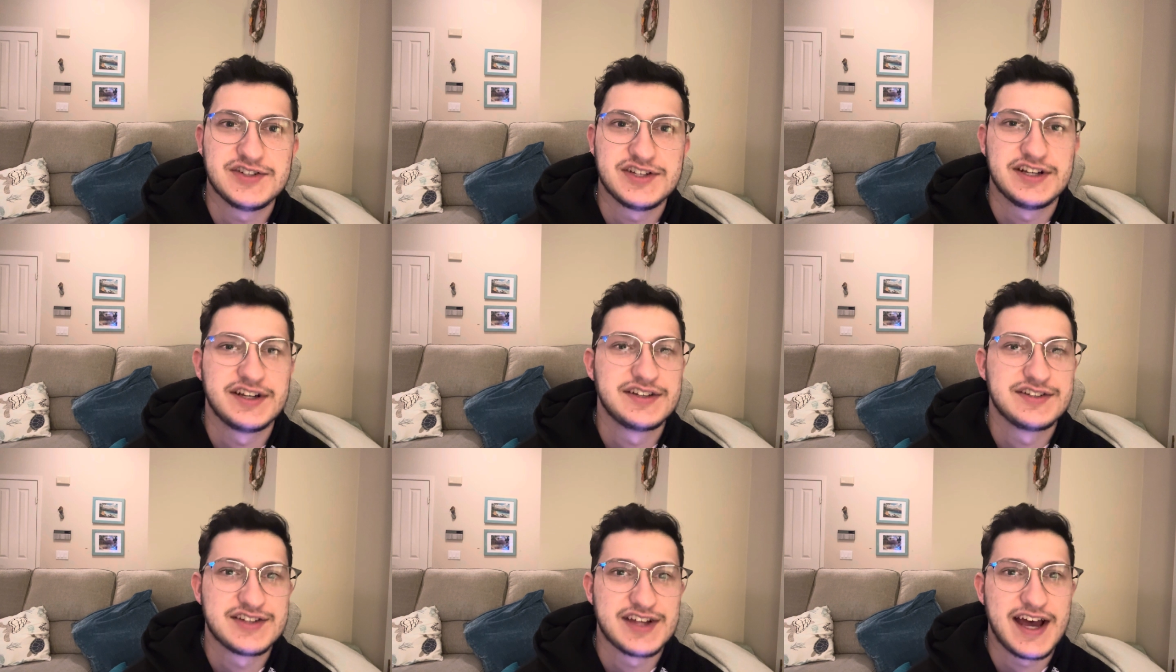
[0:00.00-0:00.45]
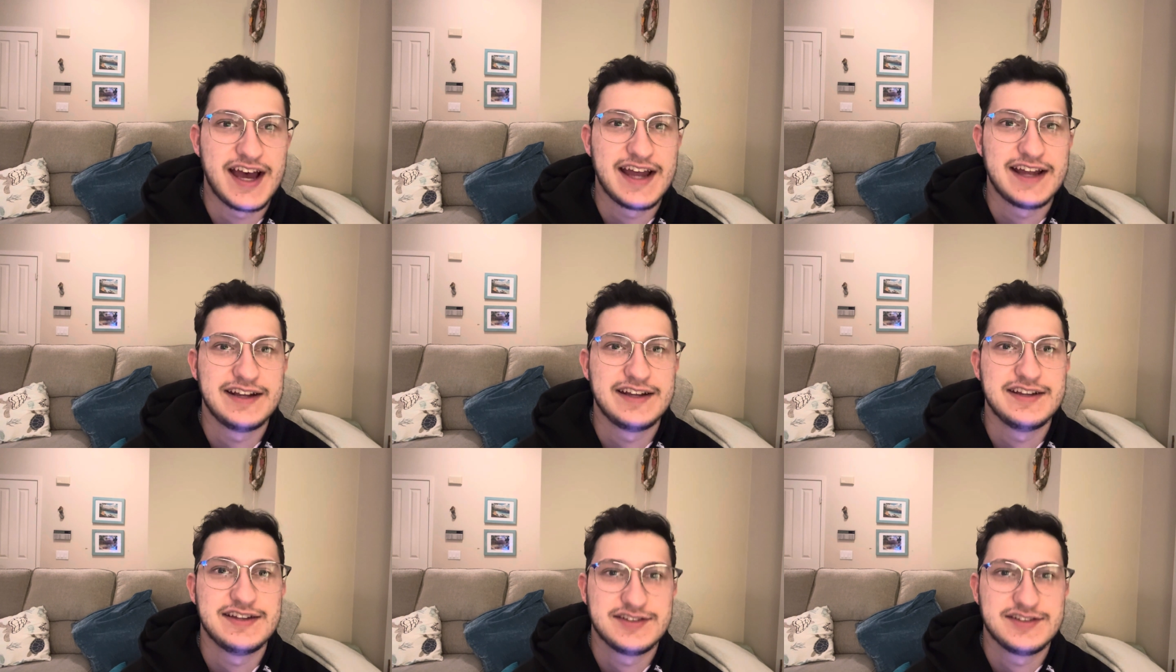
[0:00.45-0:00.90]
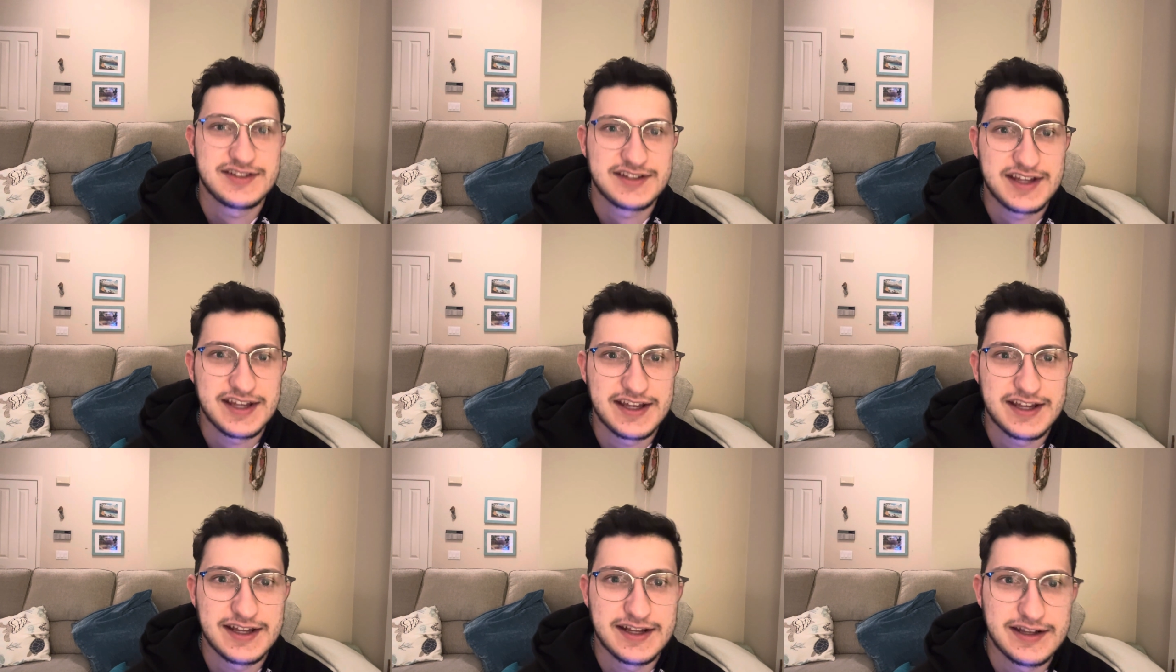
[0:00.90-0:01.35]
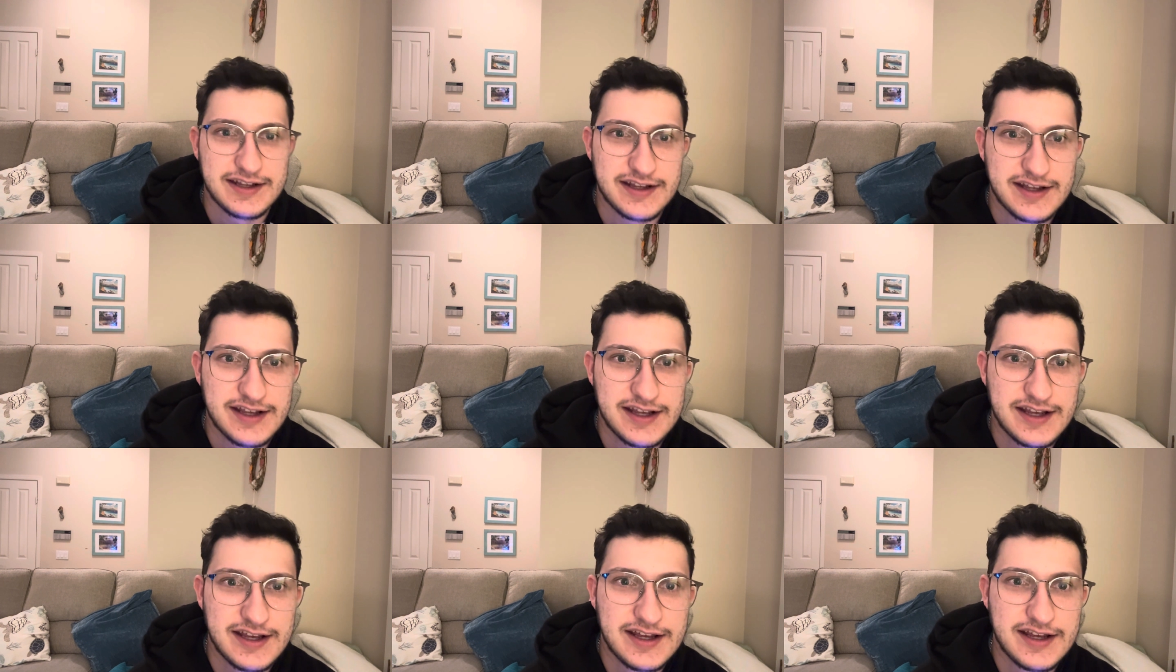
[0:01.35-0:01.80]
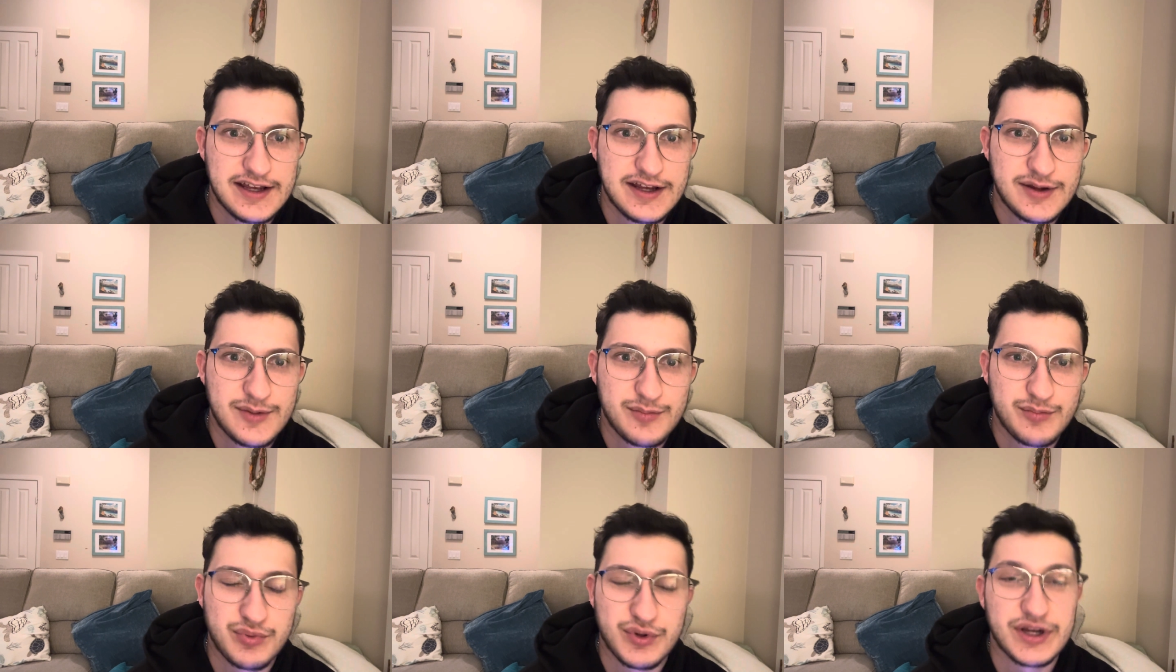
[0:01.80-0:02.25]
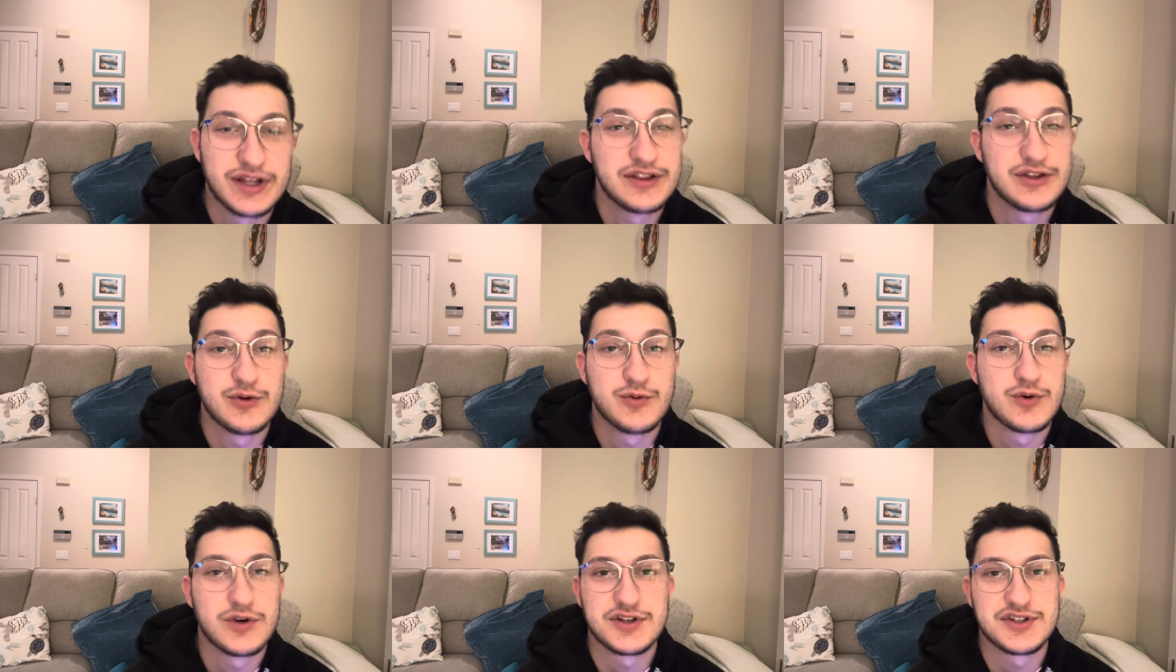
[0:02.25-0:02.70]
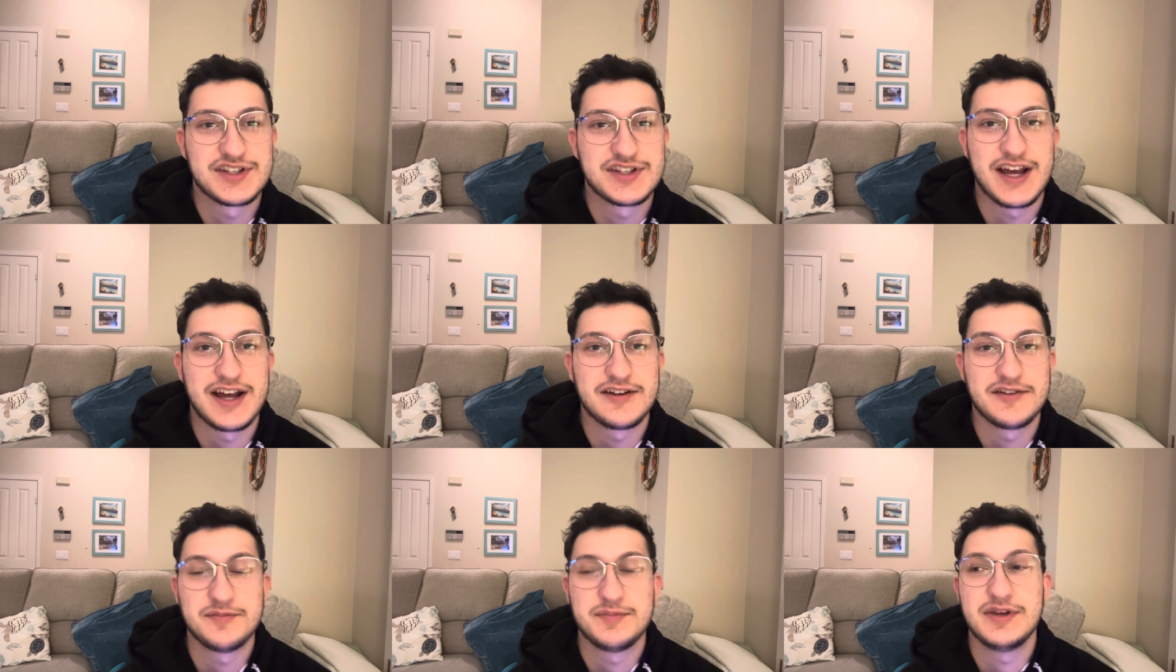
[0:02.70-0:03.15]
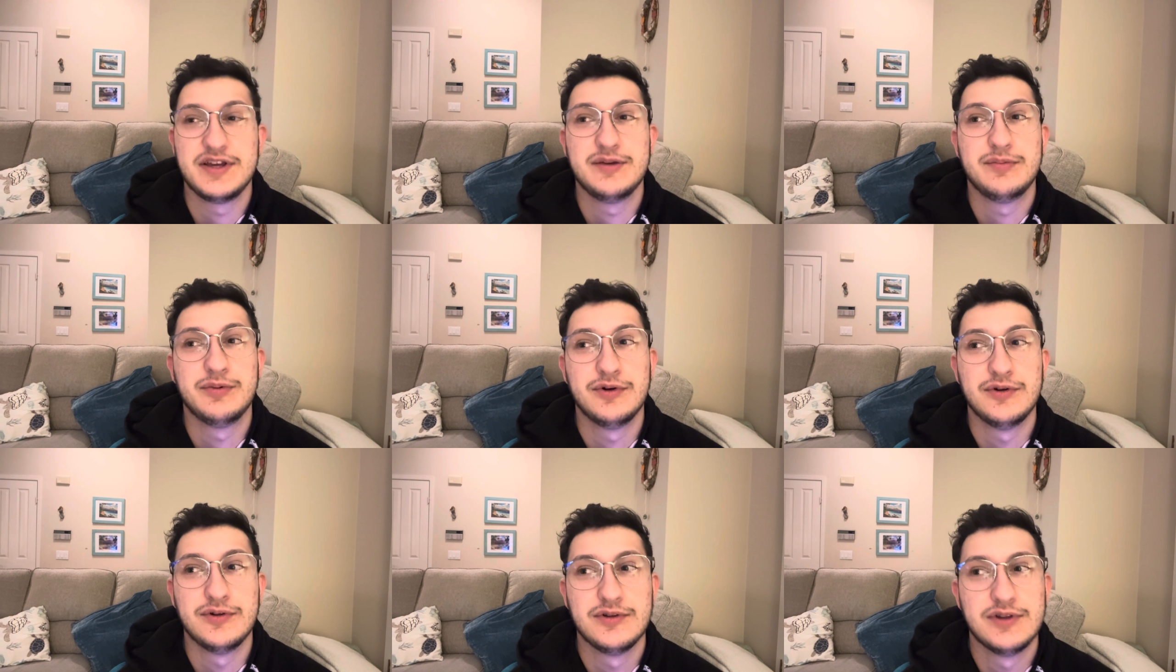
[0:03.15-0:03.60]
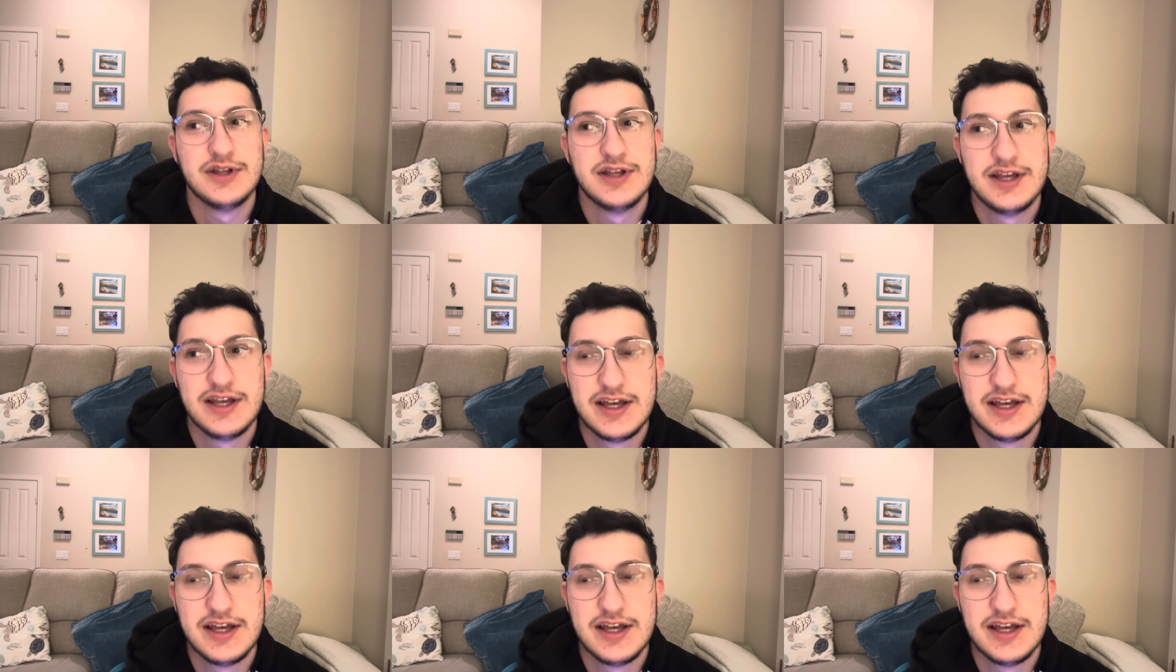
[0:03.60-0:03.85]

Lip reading: and anxieties can bring the worst out of people,